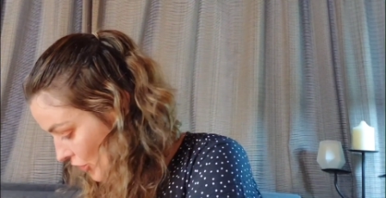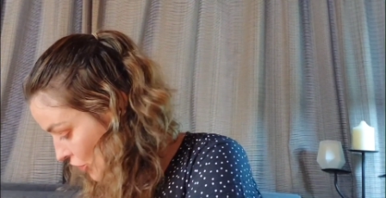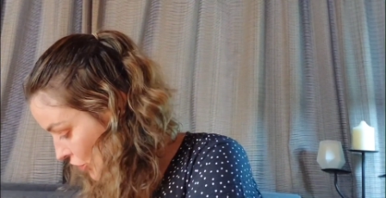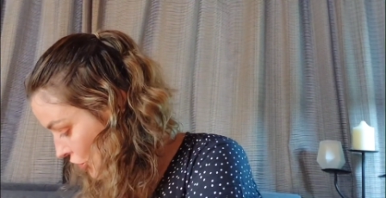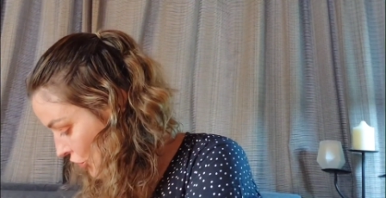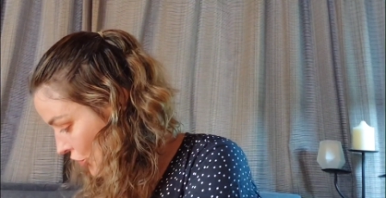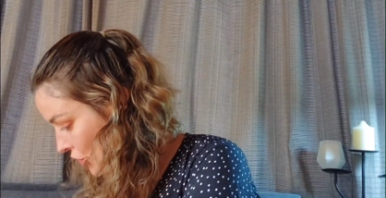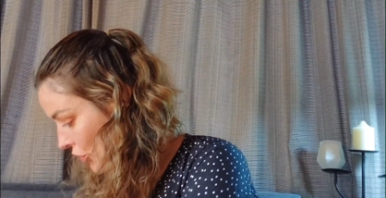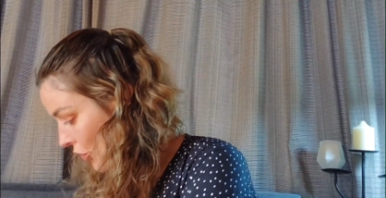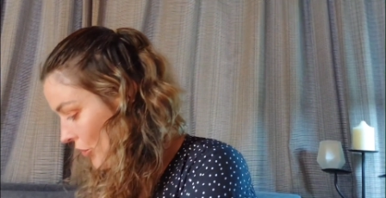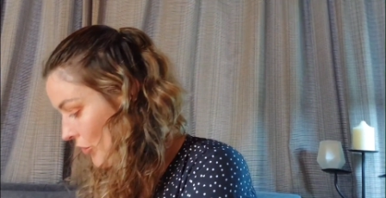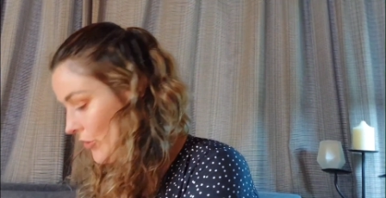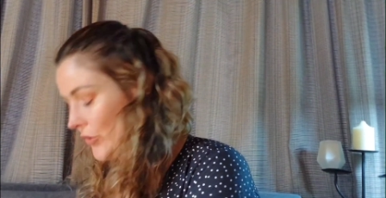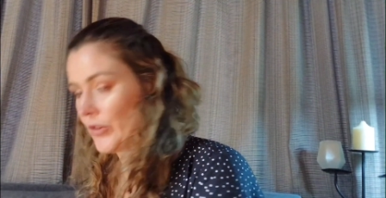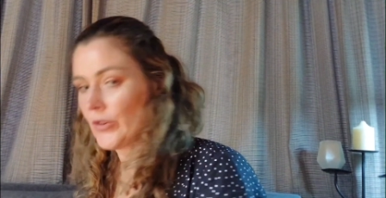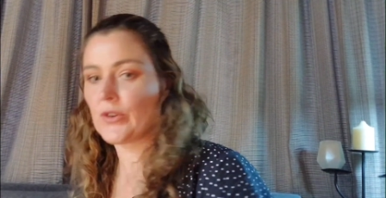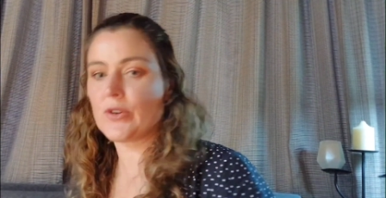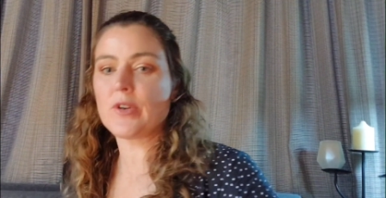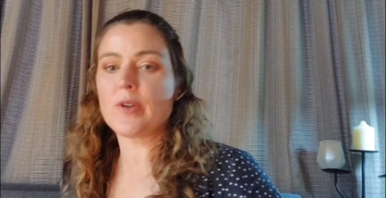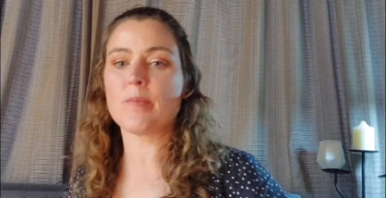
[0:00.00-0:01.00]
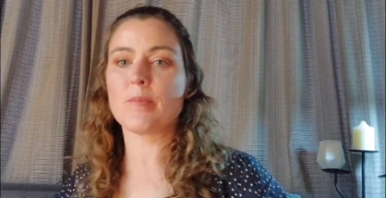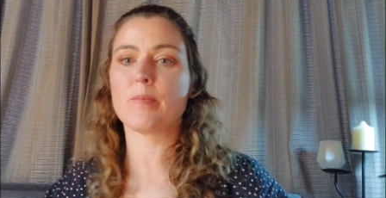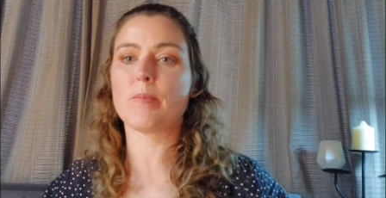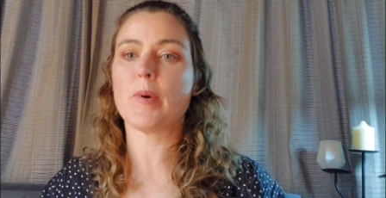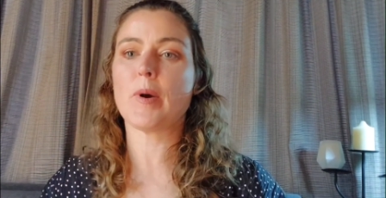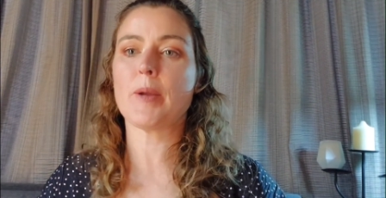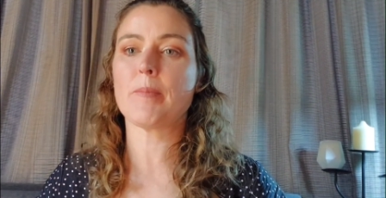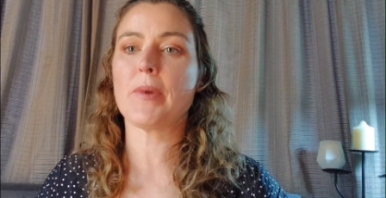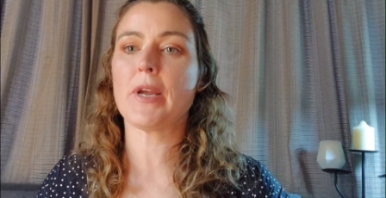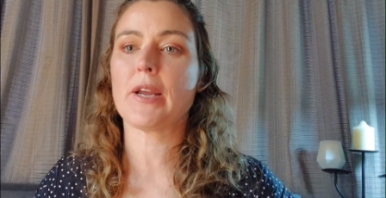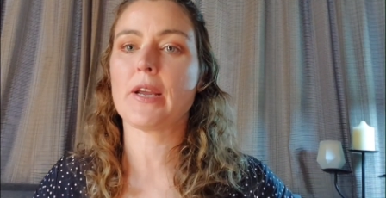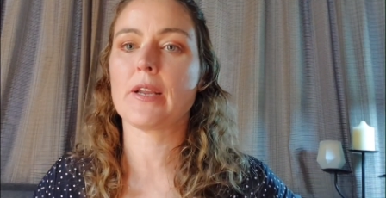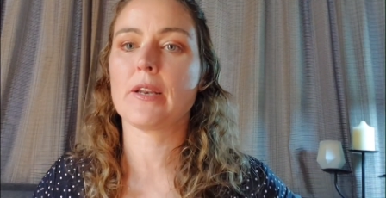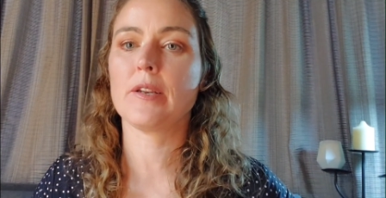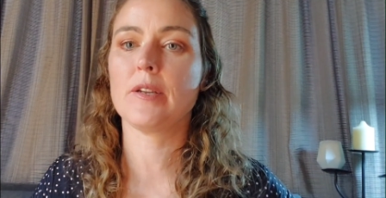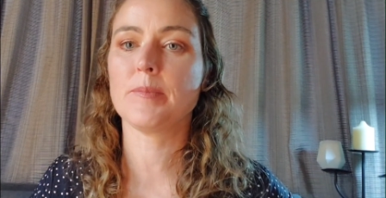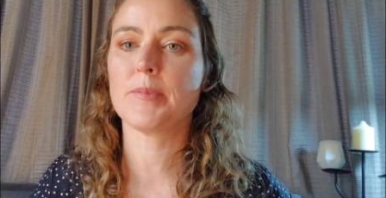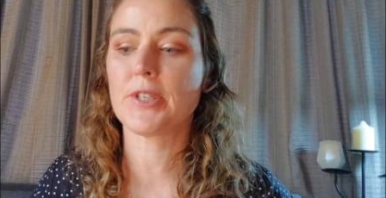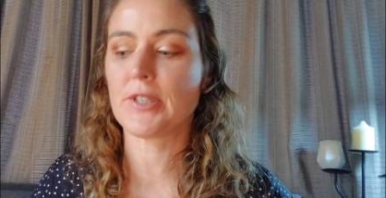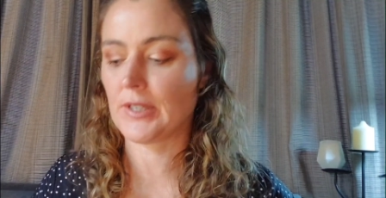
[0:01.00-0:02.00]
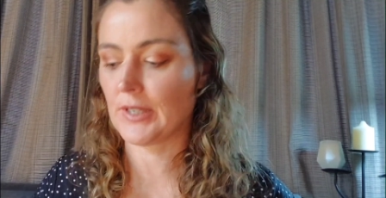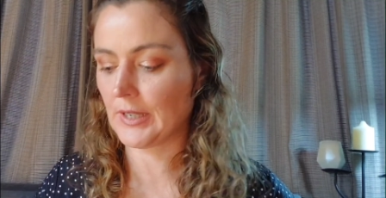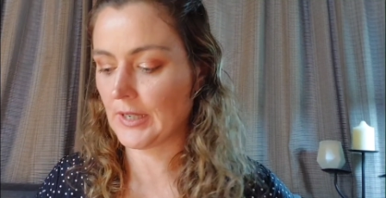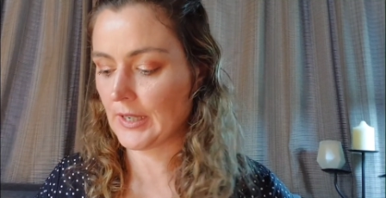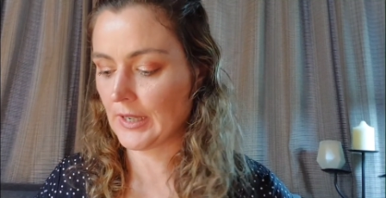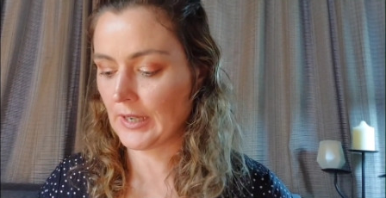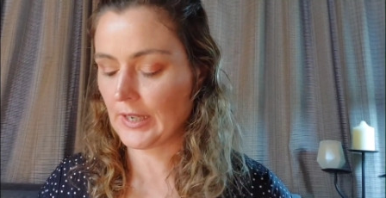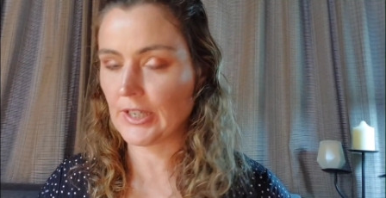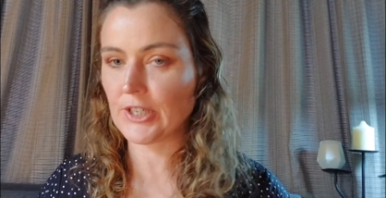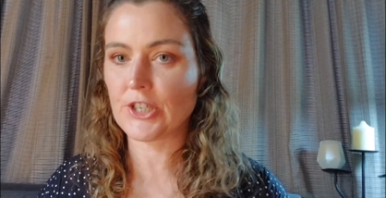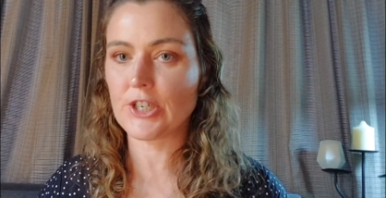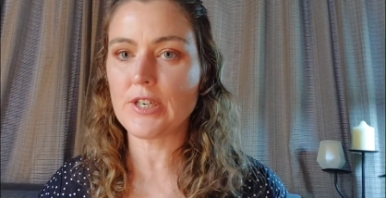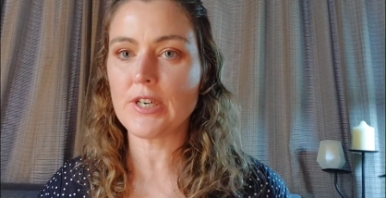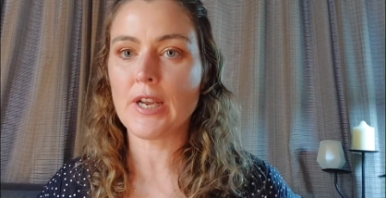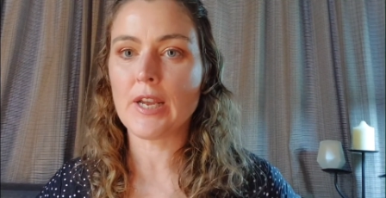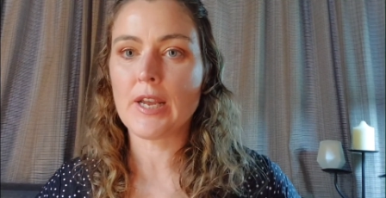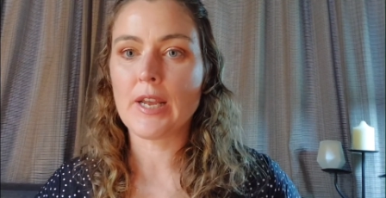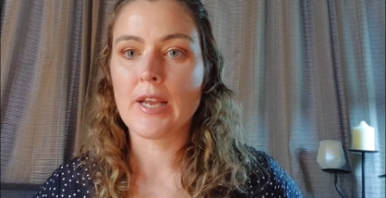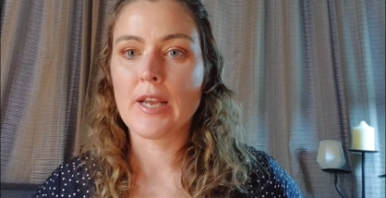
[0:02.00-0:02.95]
show you my M.A.C lipstick collection,